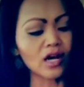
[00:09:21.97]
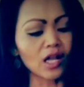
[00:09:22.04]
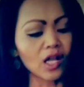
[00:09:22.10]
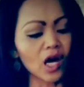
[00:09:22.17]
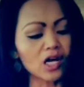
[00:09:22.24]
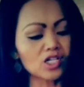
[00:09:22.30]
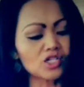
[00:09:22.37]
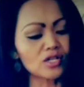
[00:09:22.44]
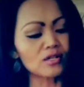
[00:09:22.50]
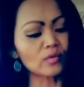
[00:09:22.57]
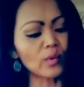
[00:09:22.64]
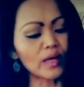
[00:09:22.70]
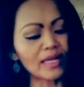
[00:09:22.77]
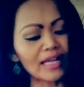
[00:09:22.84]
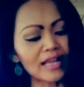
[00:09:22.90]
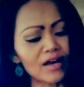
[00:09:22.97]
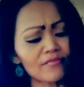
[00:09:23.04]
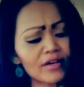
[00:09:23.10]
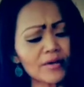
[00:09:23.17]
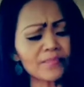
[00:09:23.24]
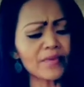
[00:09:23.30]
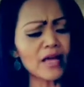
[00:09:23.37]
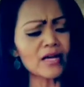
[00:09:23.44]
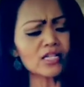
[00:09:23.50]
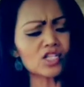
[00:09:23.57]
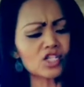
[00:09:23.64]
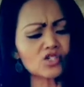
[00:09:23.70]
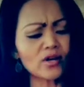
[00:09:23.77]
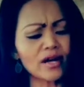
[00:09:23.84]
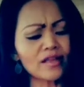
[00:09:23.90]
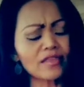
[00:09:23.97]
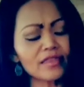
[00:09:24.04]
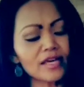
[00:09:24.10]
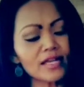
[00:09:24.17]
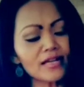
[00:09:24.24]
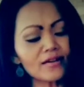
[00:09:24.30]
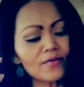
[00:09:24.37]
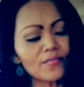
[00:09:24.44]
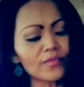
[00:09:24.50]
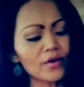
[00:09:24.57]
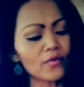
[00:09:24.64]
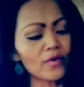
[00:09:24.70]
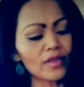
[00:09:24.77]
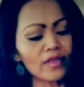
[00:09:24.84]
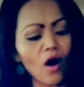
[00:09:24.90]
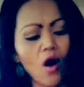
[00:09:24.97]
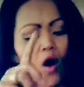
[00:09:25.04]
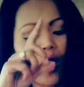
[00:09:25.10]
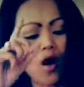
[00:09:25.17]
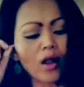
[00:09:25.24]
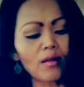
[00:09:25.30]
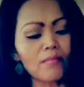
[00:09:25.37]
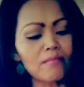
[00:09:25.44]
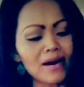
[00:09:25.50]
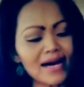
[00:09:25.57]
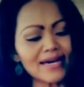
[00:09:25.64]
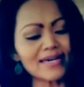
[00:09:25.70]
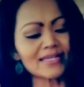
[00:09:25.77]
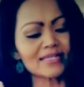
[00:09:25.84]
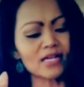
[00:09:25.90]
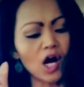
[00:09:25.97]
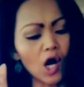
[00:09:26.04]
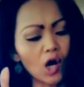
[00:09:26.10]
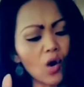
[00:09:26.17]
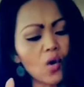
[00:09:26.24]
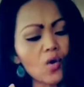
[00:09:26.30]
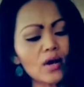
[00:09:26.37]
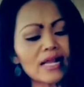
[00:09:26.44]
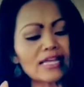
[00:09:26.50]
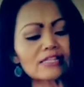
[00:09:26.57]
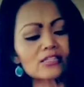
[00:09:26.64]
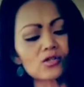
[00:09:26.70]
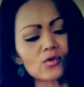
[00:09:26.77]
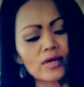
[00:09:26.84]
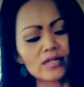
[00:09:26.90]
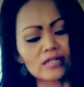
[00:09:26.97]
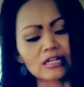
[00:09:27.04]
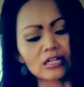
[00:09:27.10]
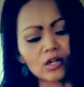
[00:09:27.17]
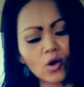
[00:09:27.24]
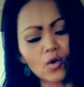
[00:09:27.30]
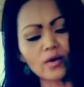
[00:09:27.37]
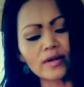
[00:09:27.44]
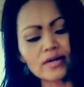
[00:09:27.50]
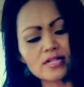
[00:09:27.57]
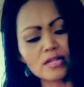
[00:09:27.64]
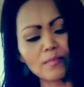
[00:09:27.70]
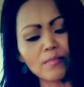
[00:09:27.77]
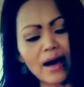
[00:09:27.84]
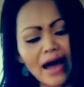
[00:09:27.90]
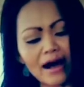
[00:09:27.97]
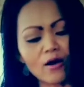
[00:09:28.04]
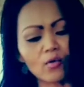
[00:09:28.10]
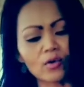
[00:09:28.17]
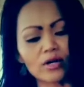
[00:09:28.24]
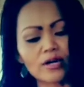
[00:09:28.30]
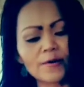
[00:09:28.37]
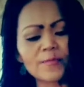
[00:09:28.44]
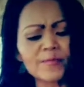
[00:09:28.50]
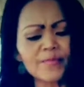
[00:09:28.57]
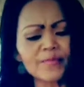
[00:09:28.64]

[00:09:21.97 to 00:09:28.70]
Colossians 1.11, strengthen with all might according to his glorious power